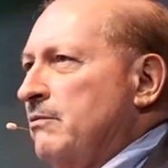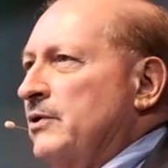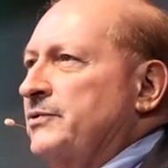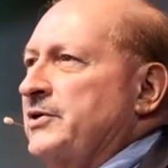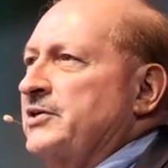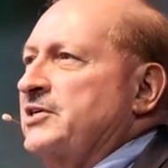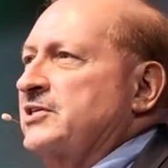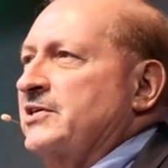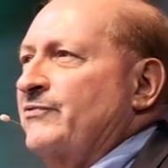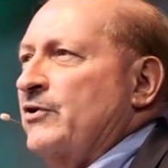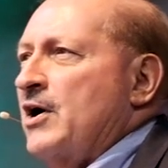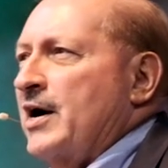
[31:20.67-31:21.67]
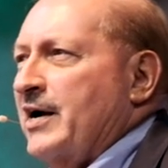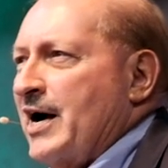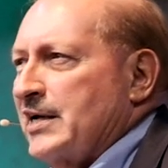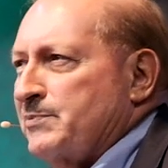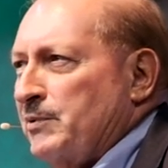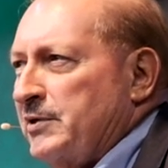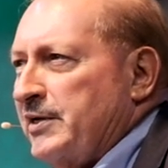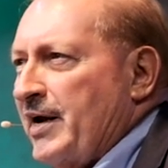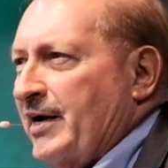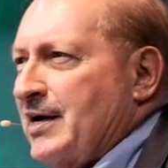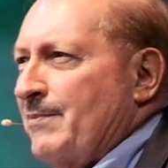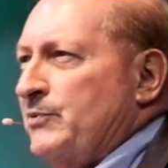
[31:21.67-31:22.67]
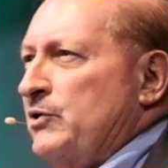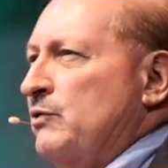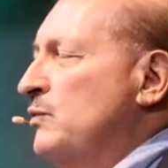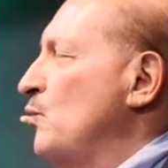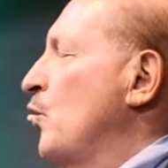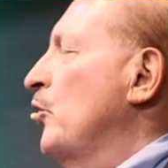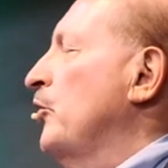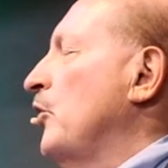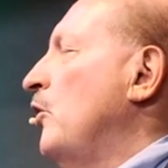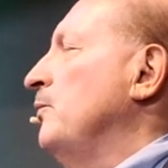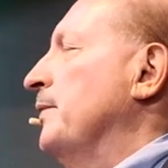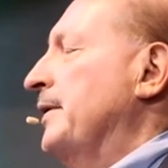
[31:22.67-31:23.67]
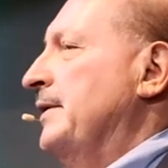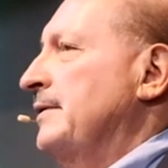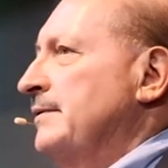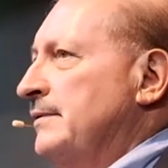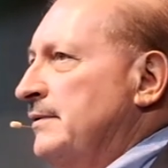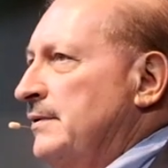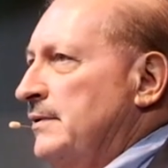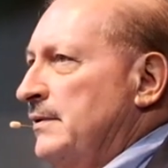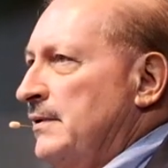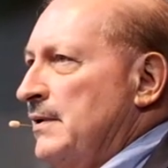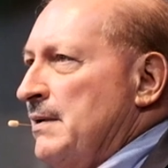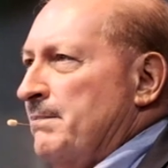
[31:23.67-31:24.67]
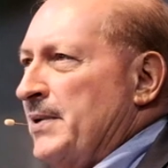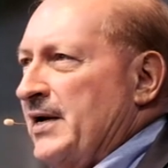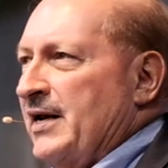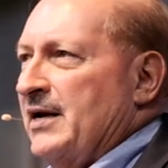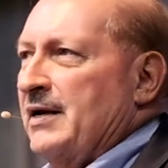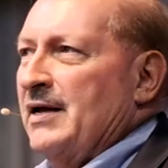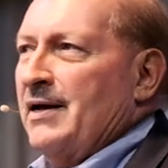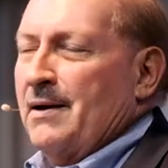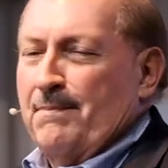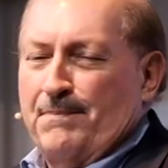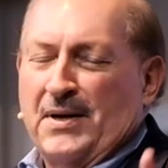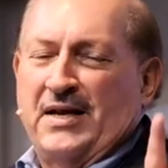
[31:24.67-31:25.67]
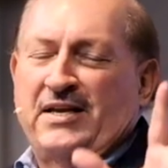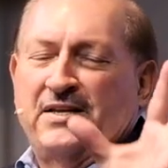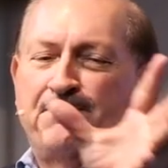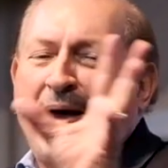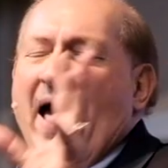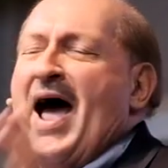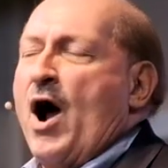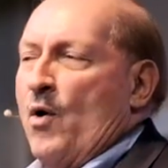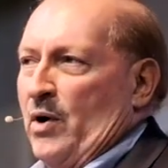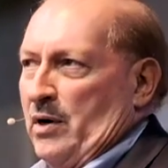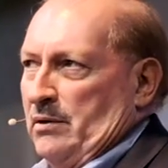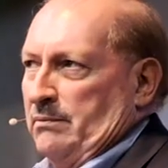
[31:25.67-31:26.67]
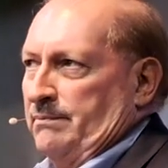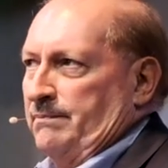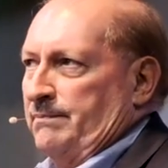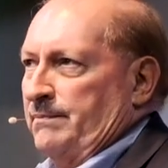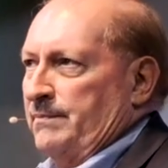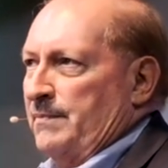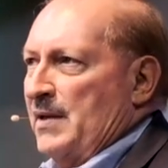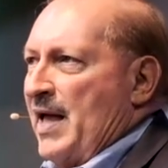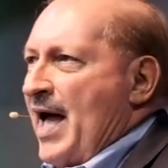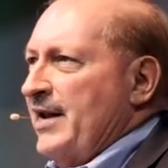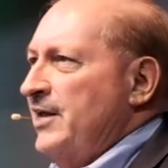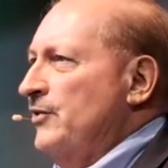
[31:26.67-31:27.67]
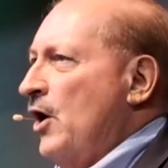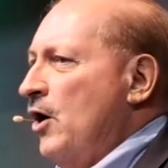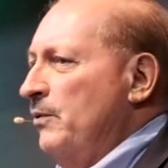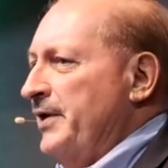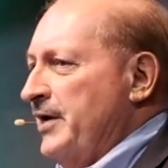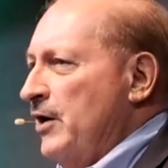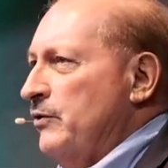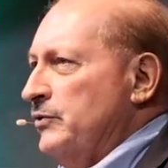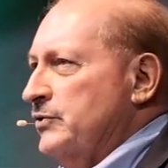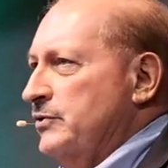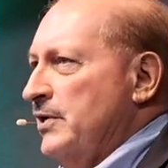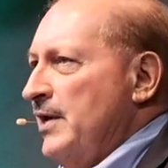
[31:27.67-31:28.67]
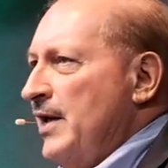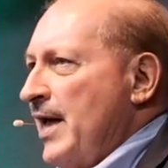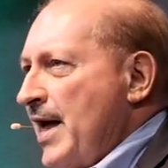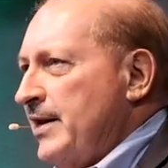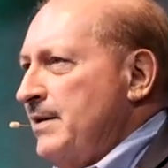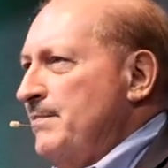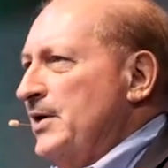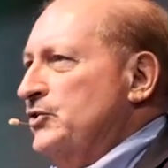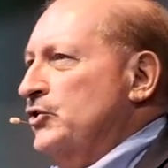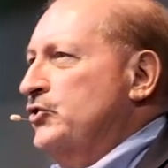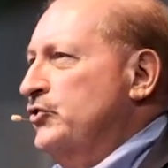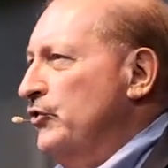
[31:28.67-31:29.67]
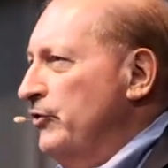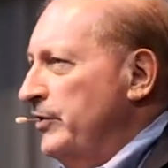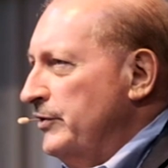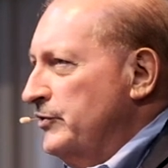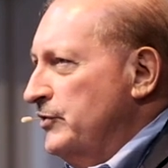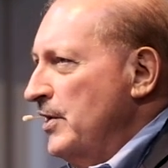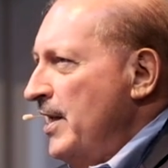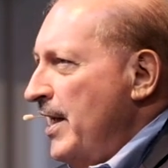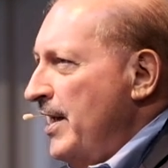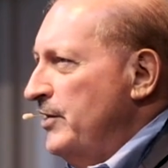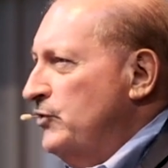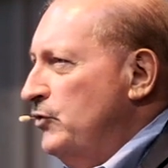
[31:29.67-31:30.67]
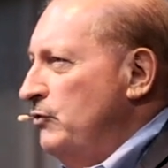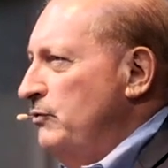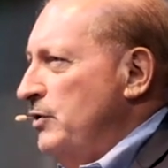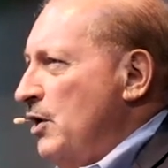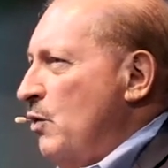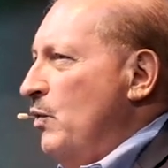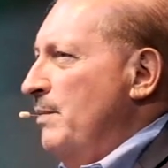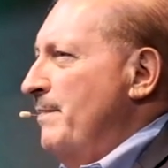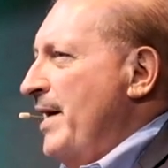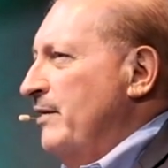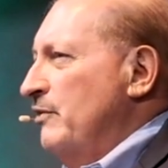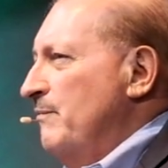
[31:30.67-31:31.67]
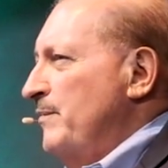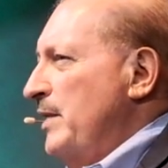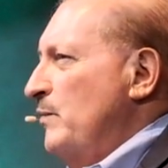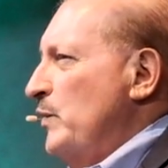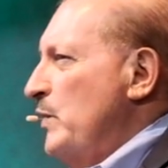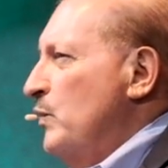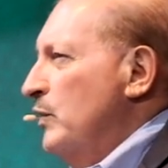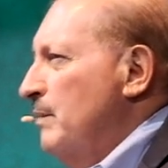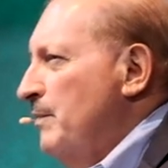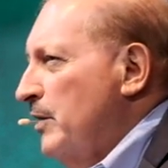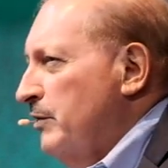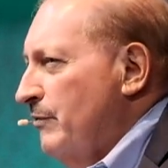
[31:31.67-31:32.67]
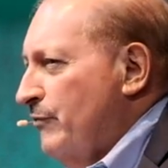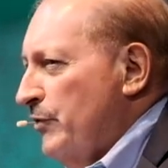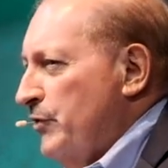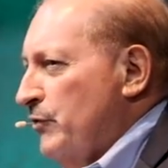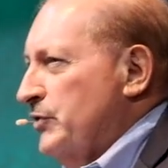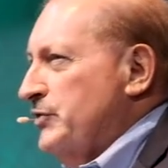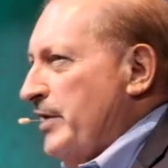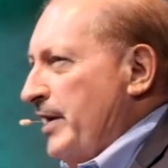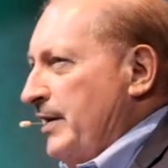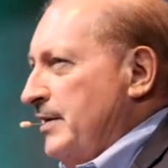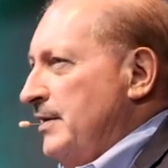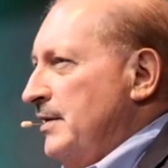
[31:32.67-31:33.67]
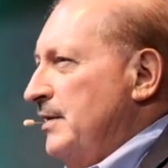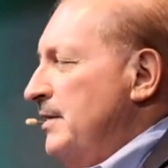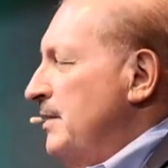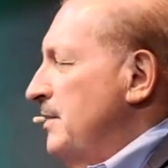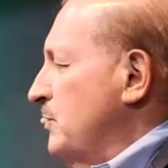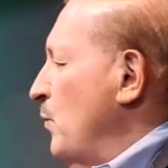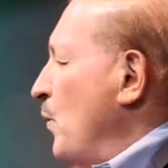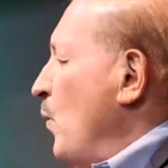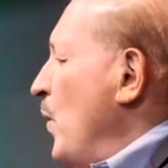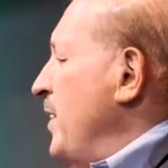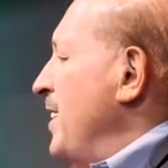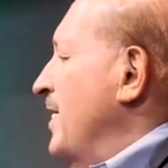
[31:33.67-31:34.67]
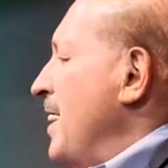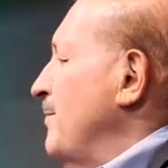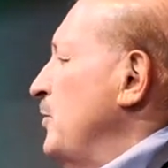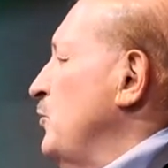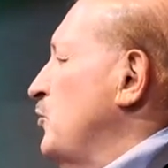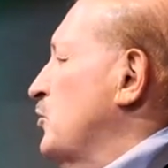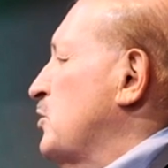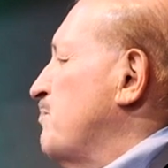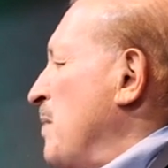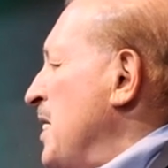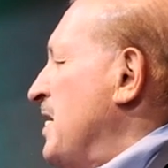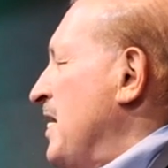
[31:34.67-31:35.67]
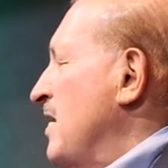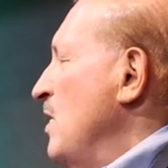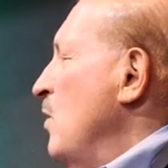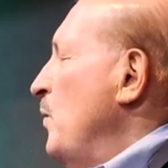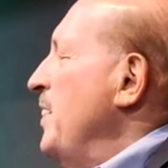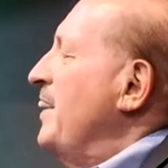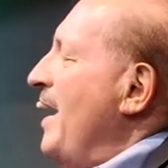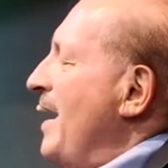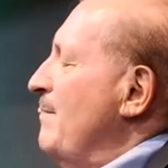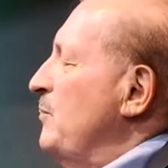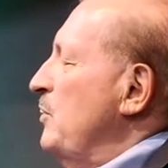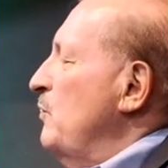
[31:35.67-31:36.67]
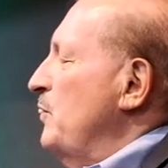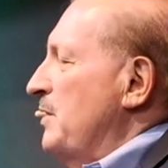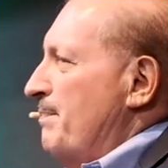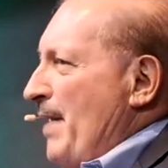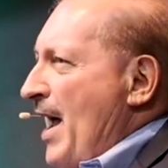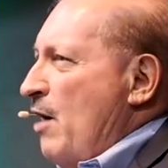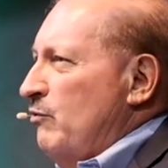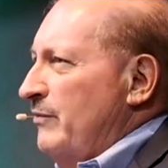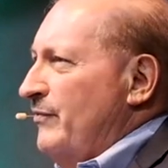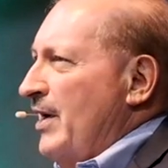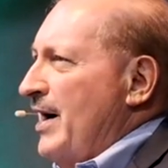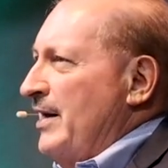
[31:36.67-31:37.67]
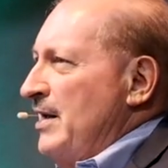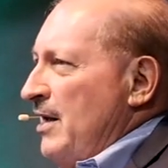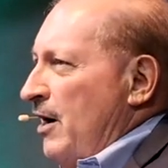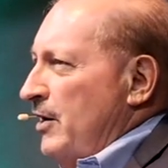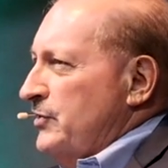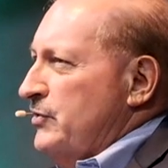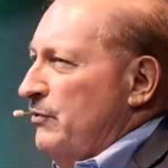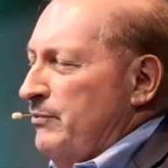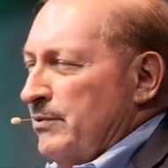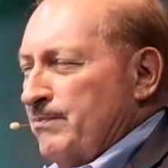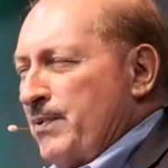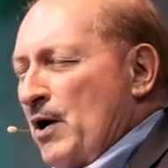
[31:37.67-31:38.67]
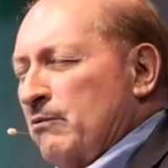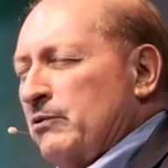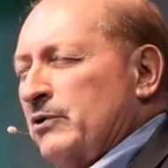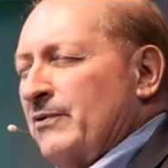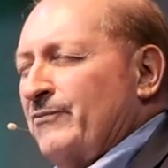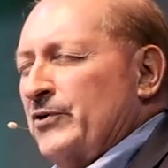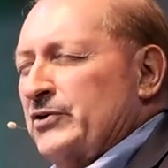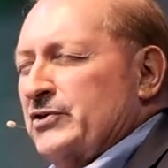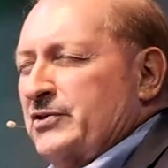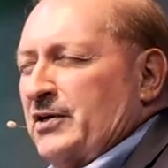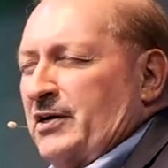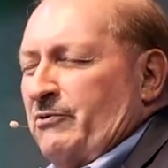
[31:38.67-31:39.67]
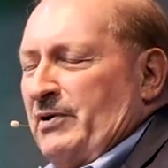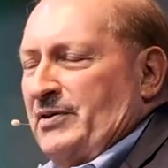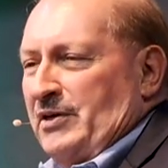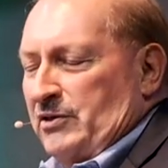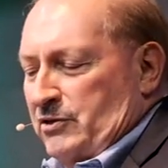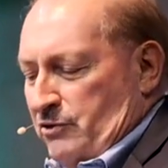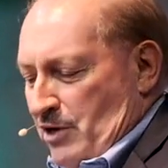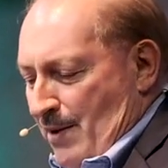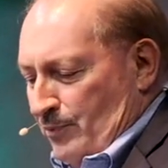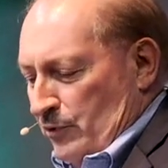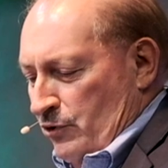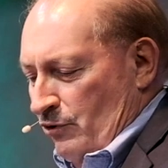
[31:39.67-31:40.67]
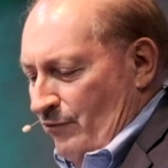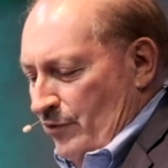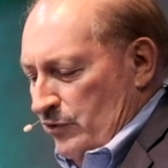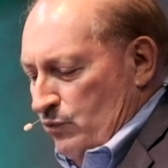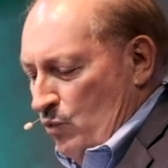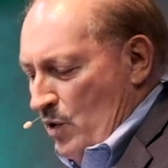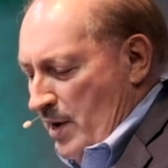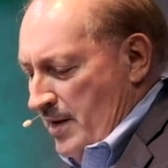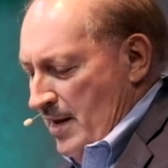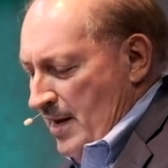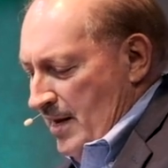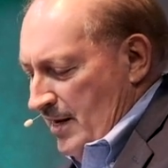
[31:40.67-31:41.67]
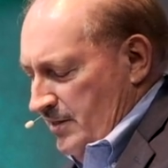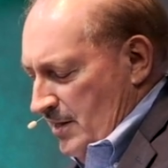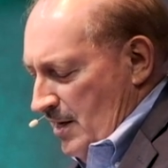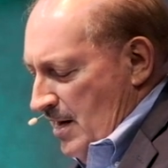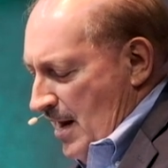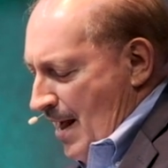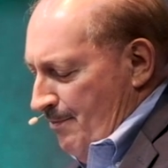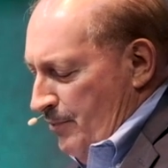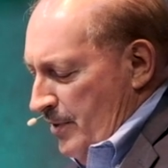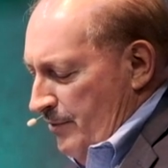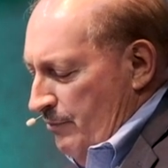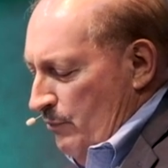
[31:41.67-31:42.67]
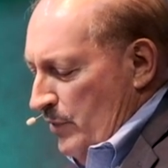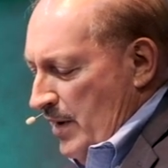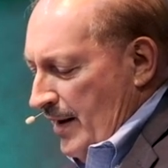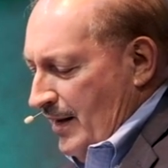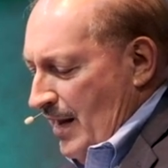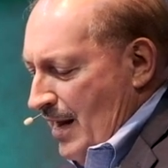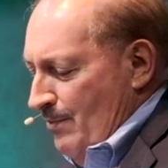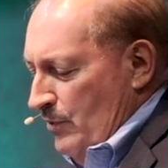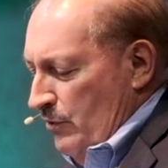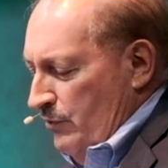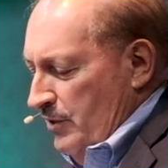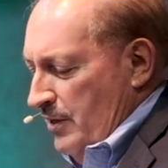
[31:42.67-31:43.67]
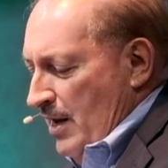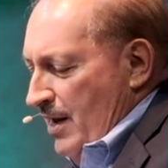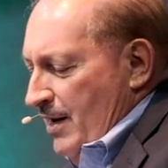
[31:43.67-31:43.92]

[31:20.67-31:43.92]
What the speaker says: Paul wrote this. He said, for our gospel did not come to you in word only, but in power and in the Holy Ghost and in much assurance, as you know what manner of men we were among you for your sake. So we didn't come to you just speaking. We came to you in the power of God. Also, Paul wrote in 1 Corinthians chapter 2, verse 1, he said, and I, brethren, when I came to you,